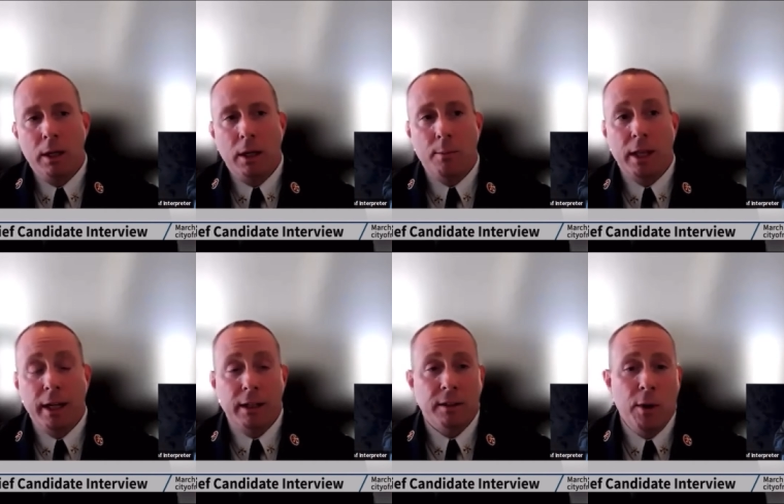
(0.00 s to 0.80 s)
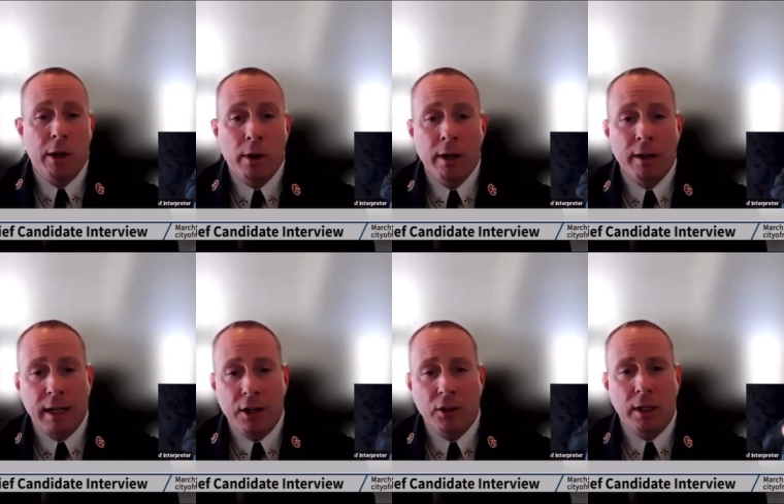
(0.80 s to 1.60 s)
Um, I'd like us to be an
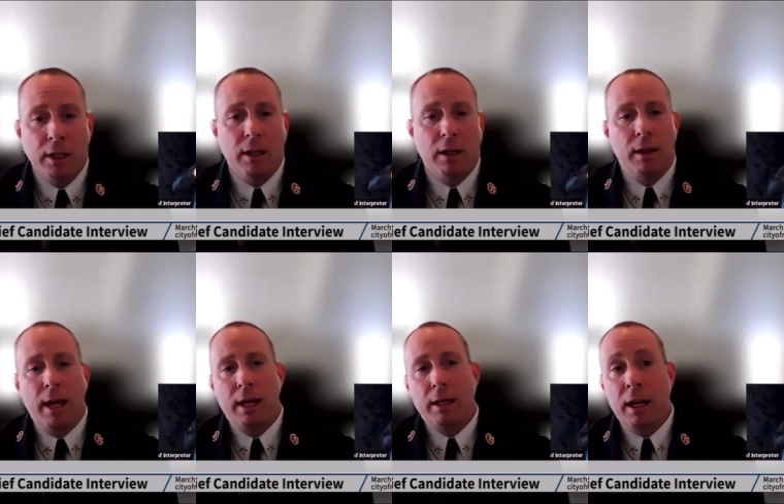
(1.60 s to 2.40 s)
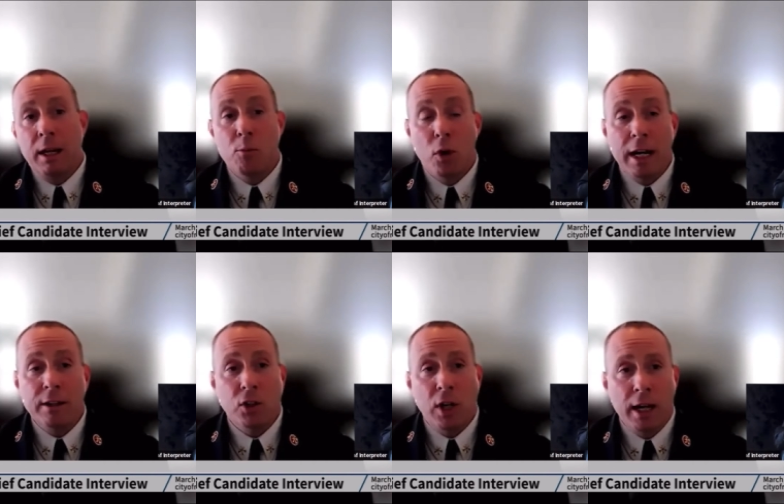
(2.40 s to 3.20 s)
organization that can
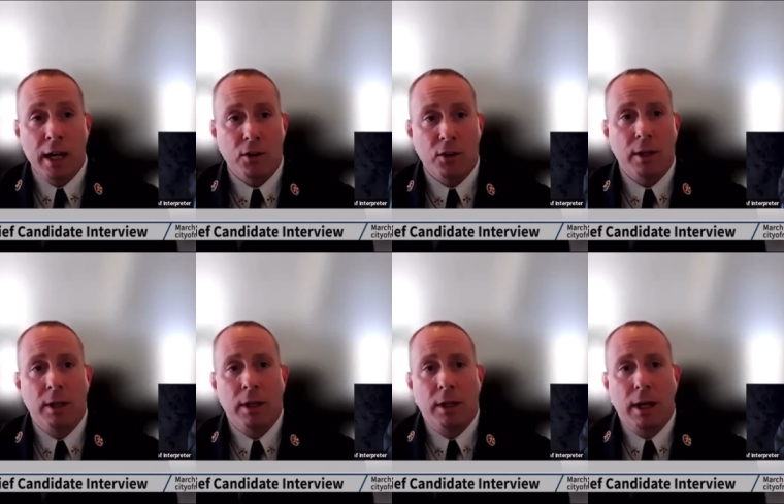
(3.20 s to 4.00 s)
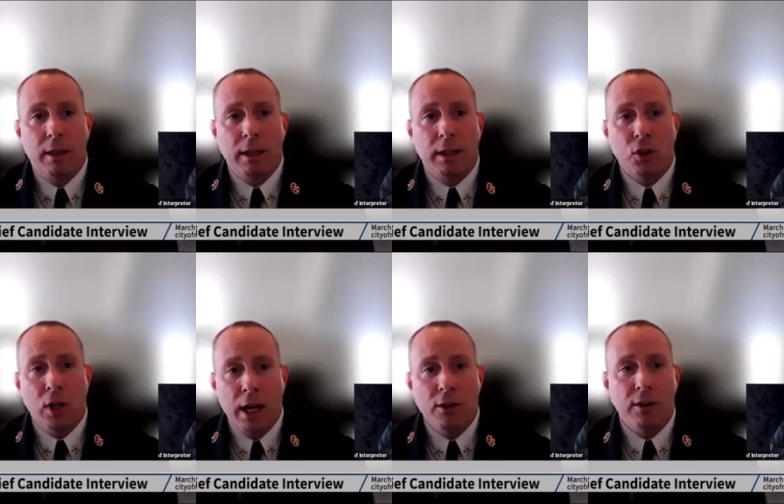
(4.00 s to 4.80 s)
embrace change. I think
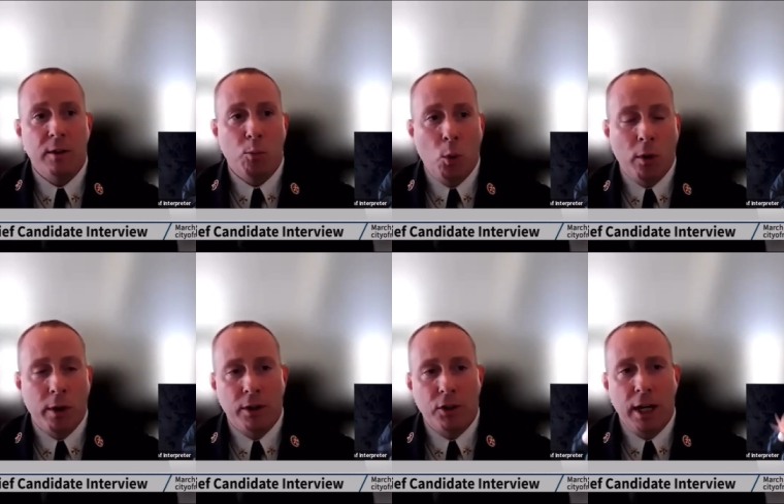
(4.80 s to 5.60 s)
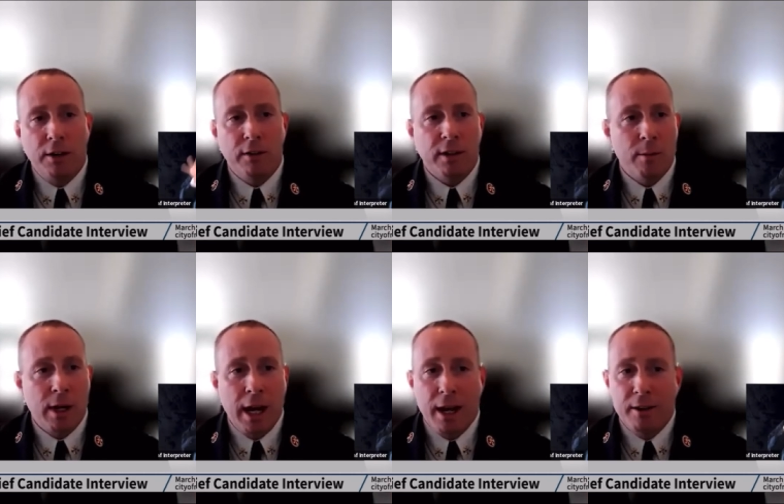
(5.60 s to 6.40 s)
change is important. Change is
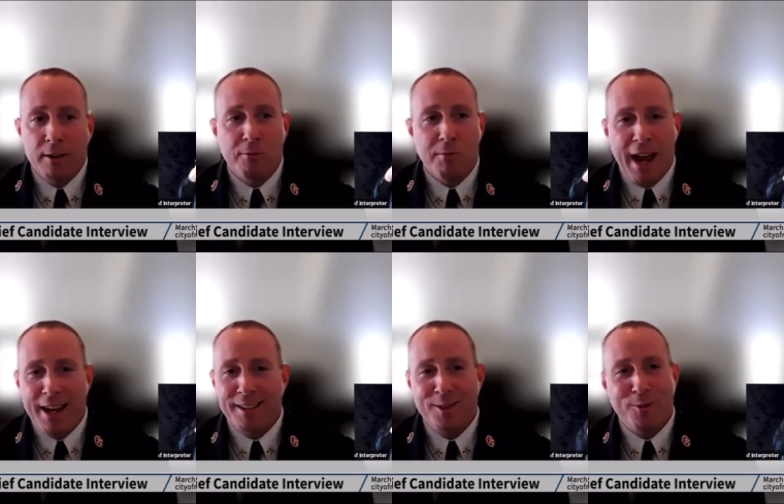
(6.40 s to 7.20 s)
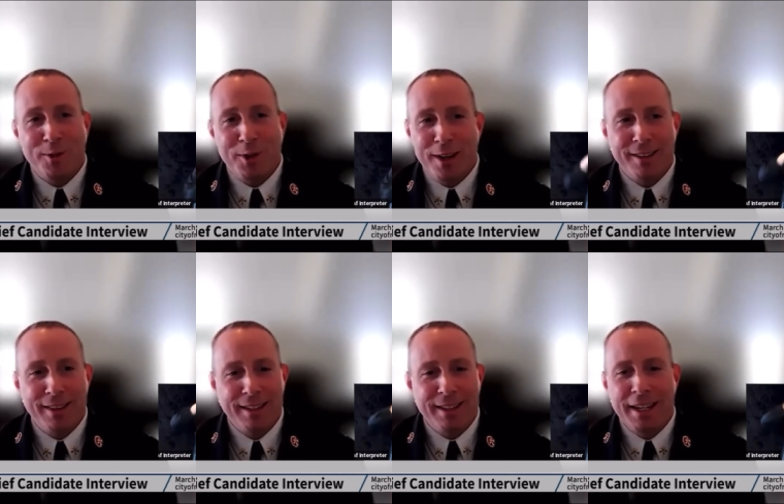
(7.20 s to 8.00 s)
coming at us fast and furious
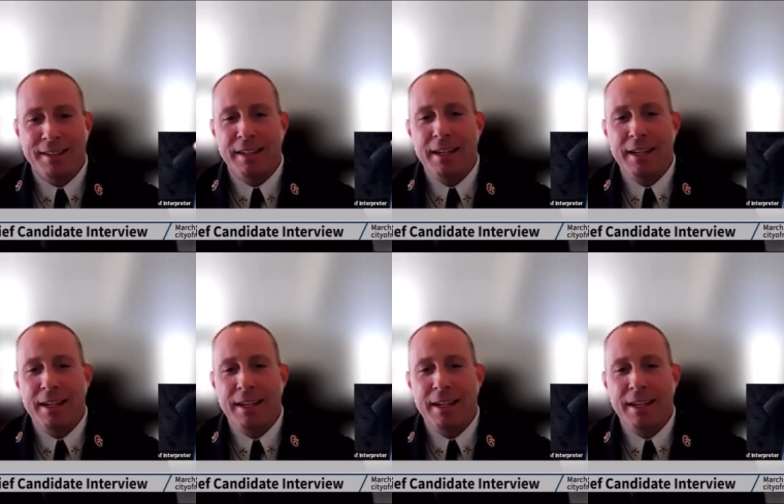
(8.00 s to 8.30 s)
these days.